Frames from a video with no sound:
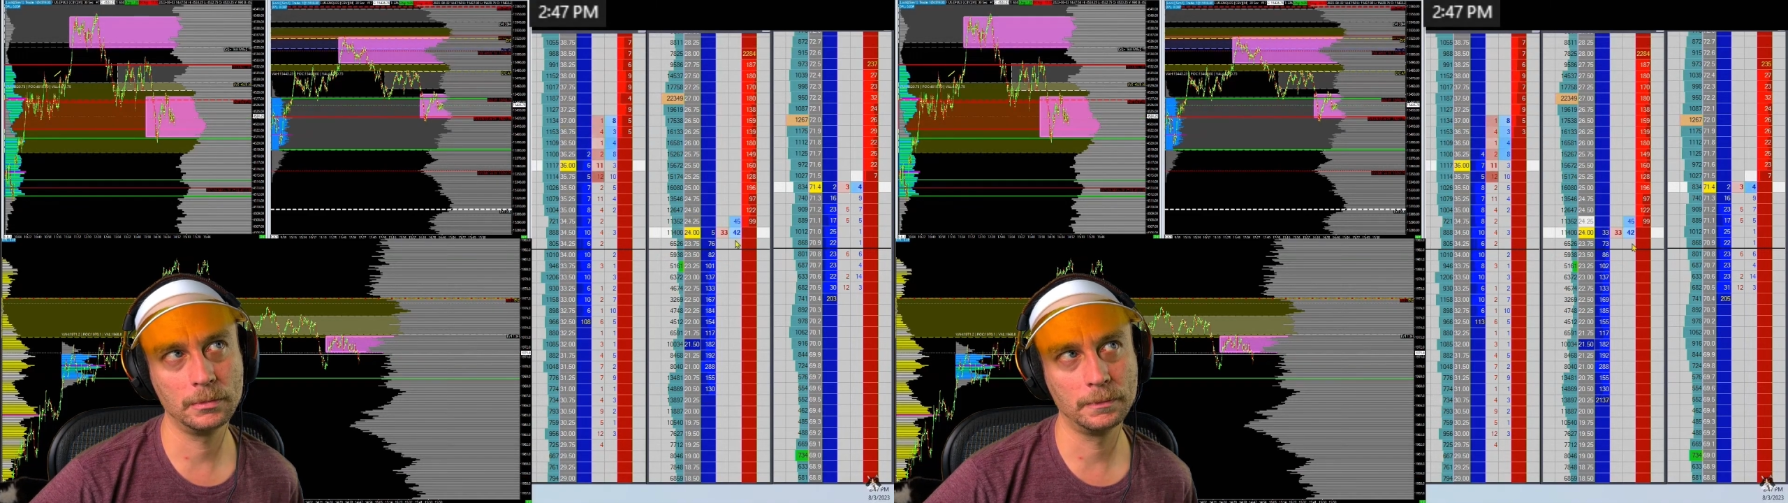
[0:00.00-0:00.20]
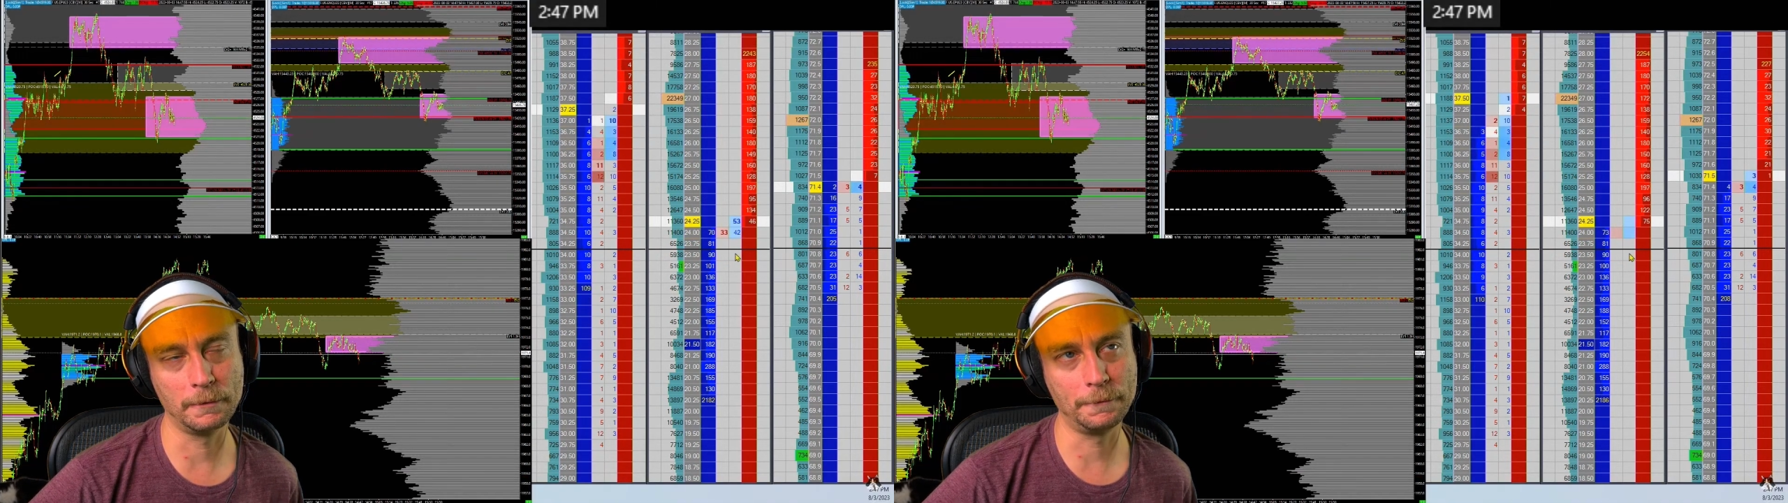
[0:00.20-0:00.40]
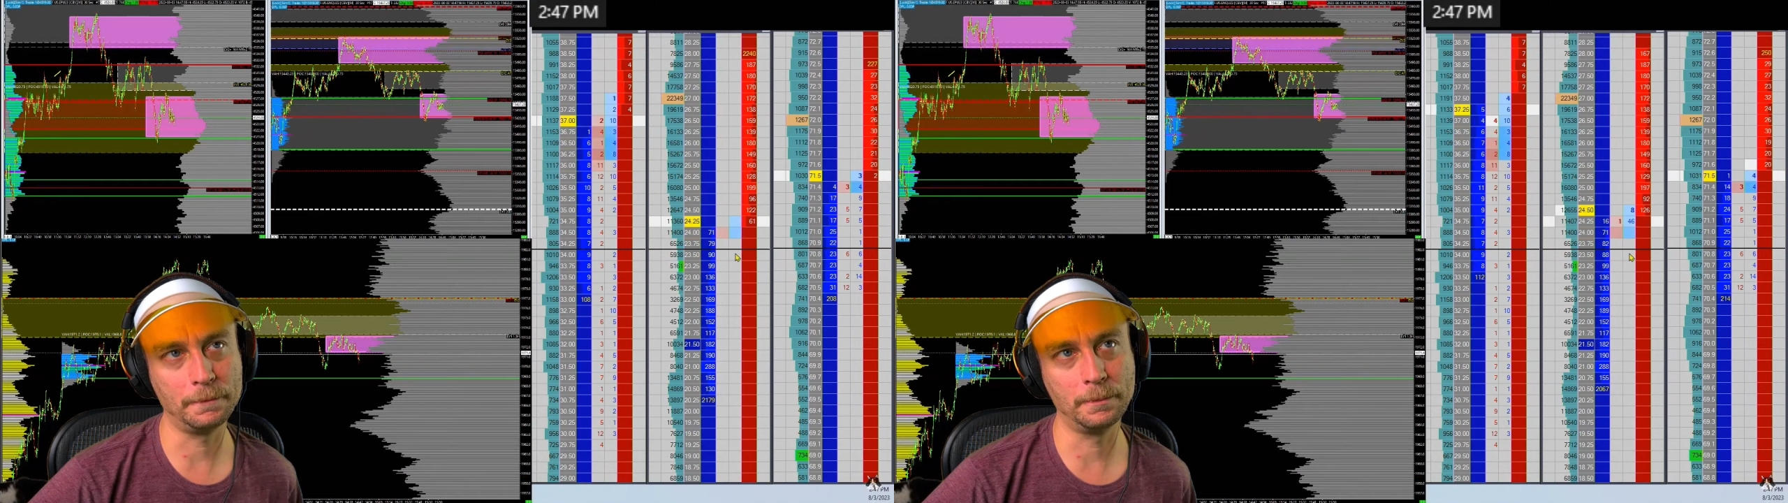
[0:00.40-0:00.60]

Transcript: bef-